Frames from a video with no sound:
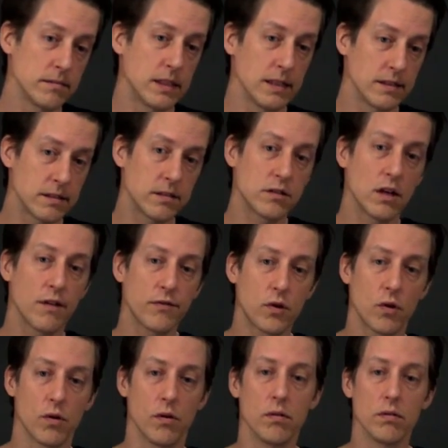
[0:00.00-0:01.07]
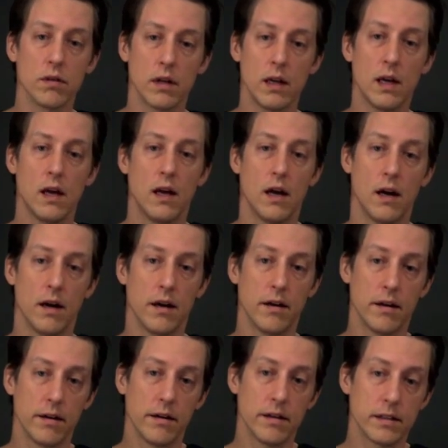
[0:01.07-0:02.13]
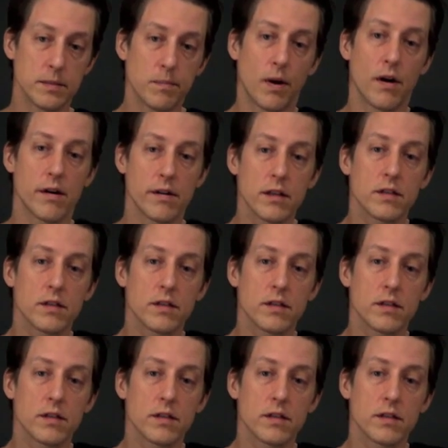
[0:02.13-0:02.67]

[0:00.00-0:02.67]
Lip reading: soft coral is part of the